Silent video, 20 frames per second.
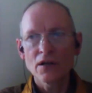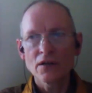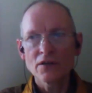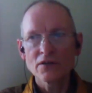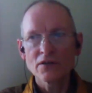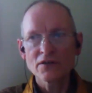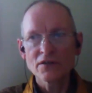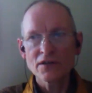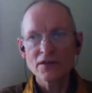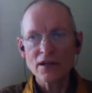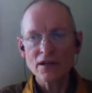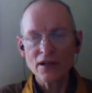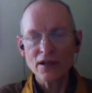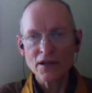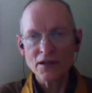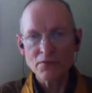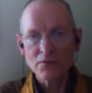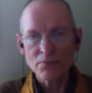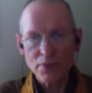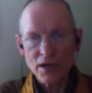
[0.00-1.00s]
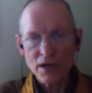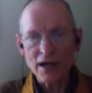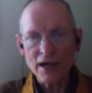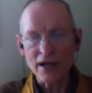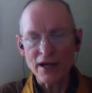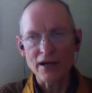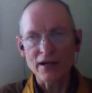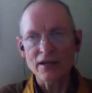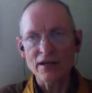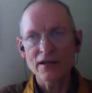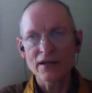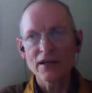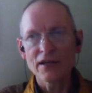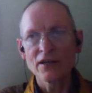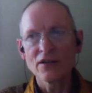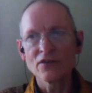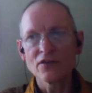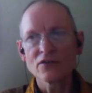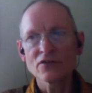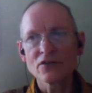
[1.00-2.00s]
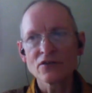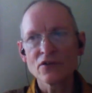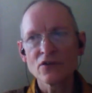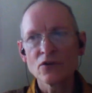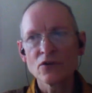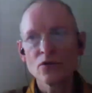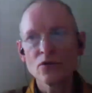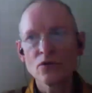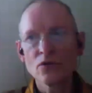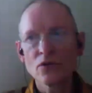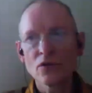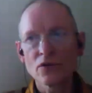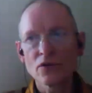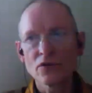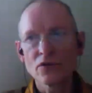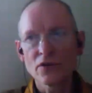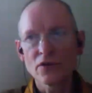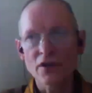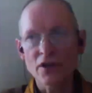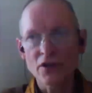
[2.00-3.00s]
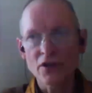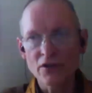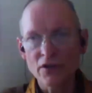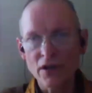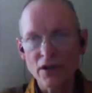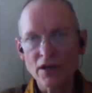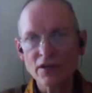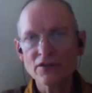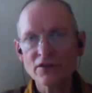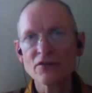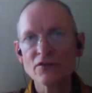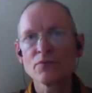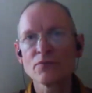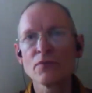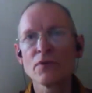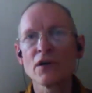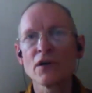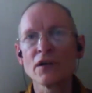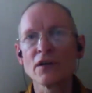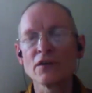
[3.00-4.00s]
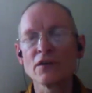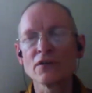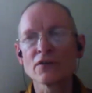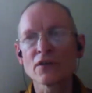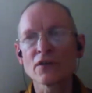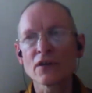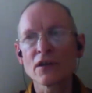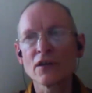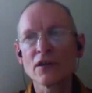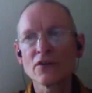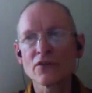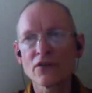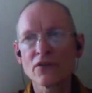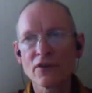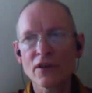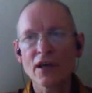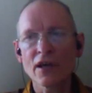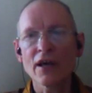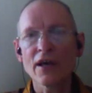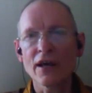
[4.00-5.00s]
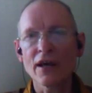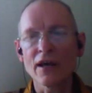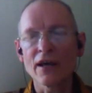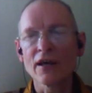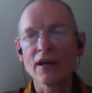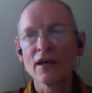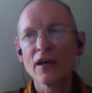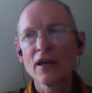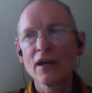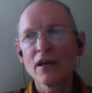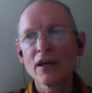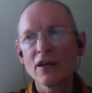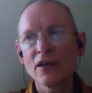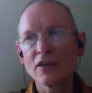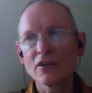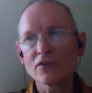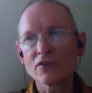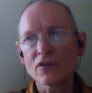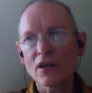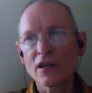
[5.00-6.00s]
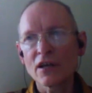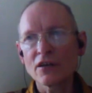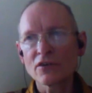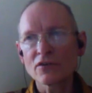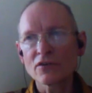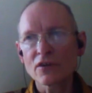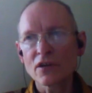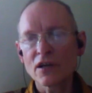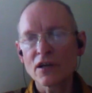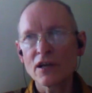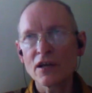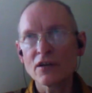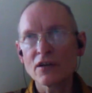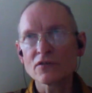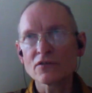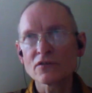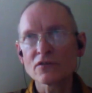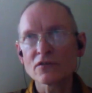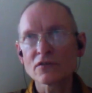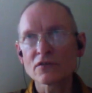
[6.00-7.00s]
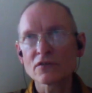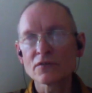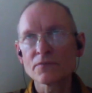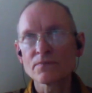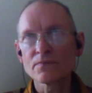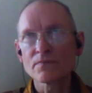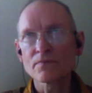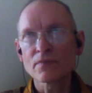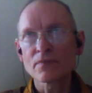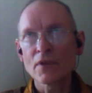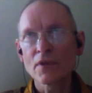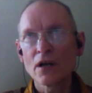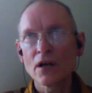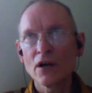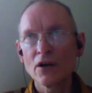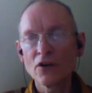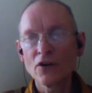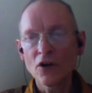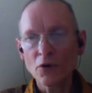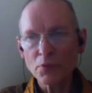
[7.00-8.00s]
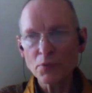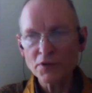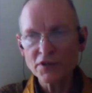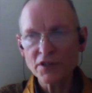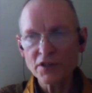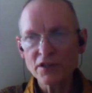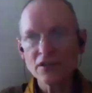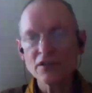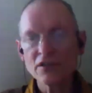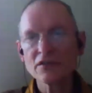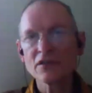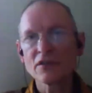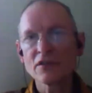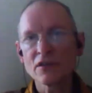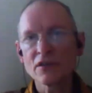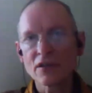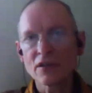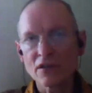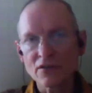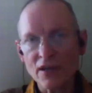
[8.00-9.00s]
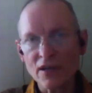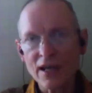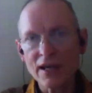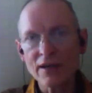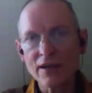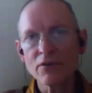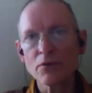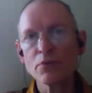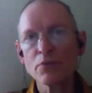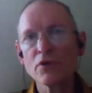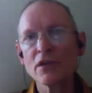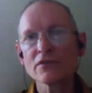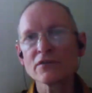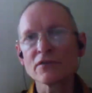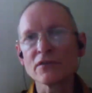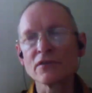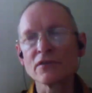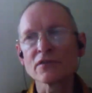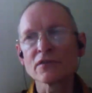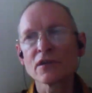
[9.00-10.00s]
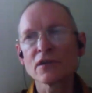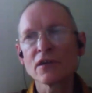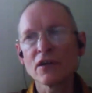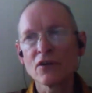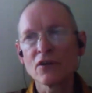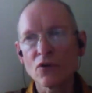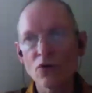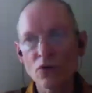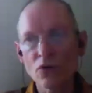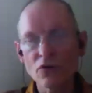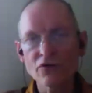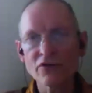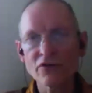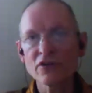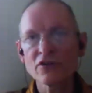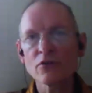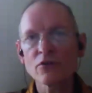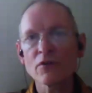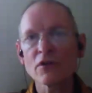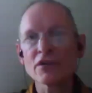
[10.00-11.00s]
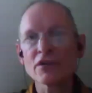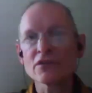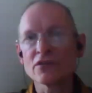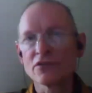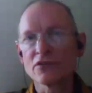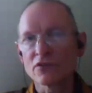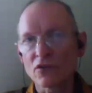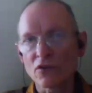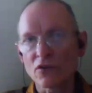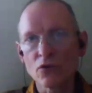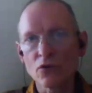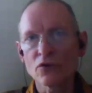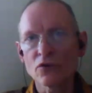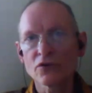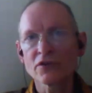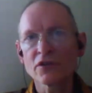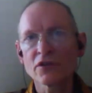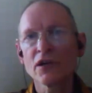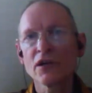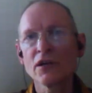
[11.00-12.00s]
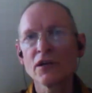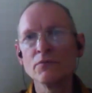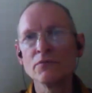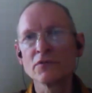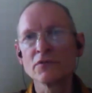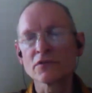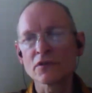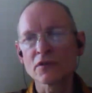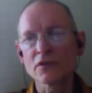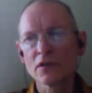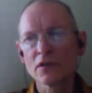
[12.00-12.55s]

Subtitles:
settling back into the creative mind that is there. It's an opportunity that is ever present in all situations at all times.